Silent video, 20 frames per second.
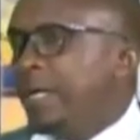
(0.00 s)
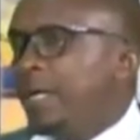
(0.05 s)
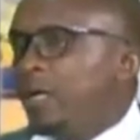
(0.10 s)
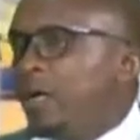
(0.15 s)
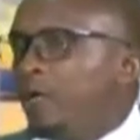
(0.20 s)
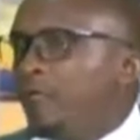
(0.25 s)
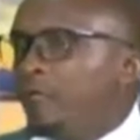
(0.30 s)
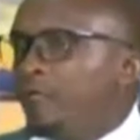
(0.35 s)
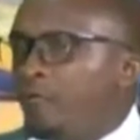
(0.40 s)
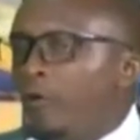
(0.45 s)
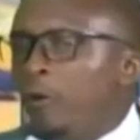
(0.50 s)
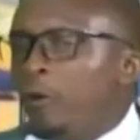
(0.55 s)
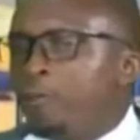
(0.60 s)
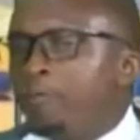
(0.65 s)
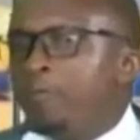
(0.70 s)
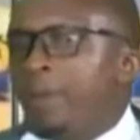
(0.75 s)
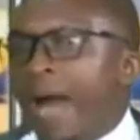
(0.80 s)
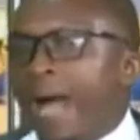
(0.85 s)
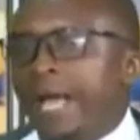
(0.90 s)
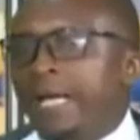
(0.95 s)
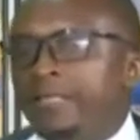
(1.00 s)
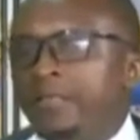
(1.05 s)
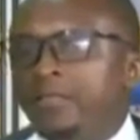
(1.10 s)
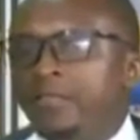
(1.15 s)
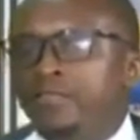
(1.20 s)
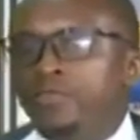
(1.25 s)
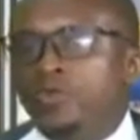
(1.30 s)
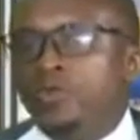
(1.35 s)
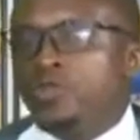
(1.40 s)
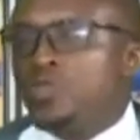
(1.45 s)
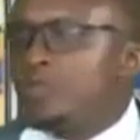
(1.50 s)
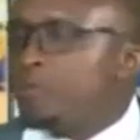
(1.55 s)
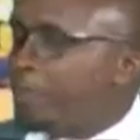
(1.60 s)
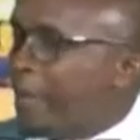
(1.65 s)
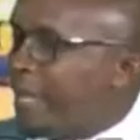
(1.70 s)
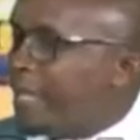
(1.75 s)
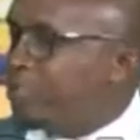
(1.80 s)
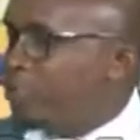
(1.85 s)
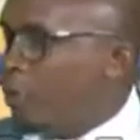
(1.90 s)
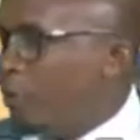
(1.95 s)
Vote buying, you
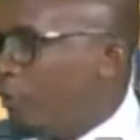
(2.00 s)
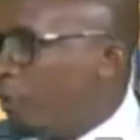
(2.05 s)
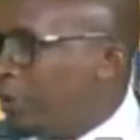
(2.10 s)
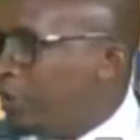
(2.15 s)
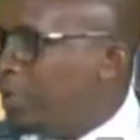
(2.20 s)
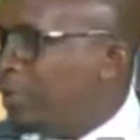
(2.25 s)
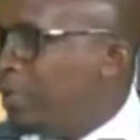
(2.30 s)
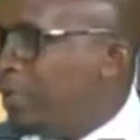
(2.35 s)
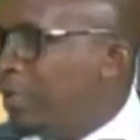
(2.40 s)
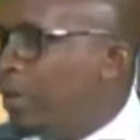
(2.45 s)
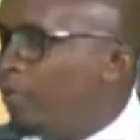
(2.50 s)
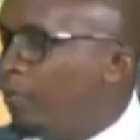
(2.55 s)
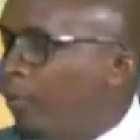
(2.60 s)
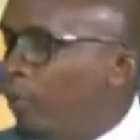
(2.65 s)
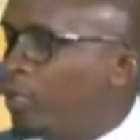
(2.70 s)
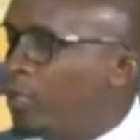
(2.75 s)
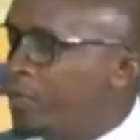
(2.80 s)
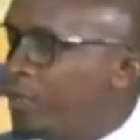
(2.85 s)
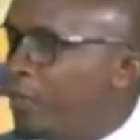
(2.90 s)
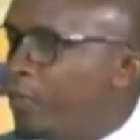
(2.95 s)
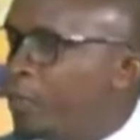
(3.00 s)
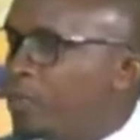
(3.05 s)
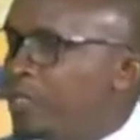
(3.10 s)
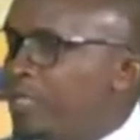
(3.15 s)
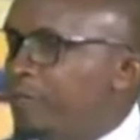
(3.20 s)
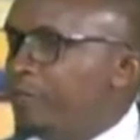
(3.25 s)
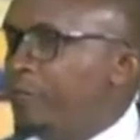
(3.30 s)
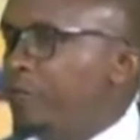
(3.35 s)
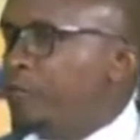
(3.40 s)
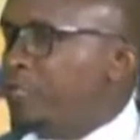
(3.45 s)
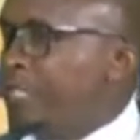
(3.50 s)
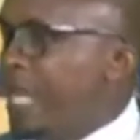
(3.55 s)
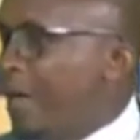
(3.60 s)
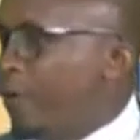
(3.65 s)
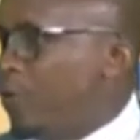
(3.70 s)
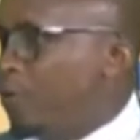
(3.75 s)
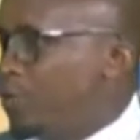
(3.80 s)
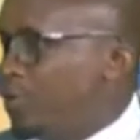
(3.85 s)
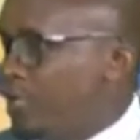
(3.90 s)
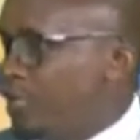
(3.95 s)
spend your money, but the people still vote their
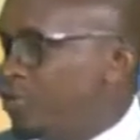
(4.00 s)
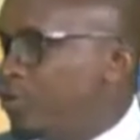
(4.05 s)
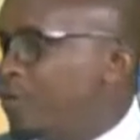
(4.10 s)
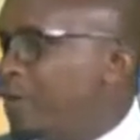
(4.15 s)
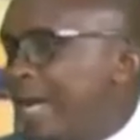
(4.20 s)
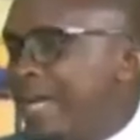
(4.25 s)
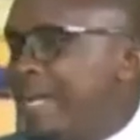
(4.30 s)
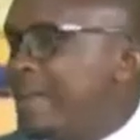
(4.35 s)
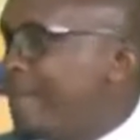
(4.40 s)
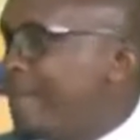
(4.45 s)
conscience. You can never